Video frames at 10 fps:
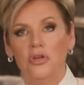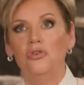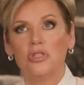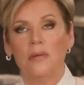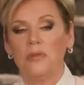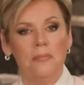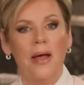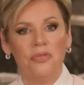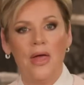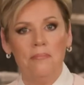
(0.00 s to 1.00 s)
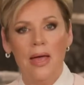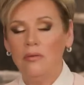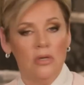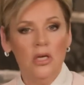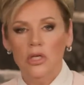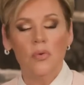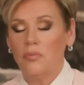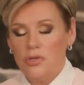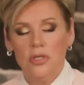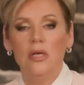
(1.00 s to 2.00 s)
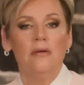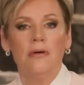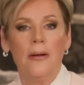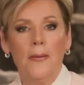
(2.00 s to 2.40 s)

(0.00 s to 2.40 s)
do something about that mountain. You won't receive.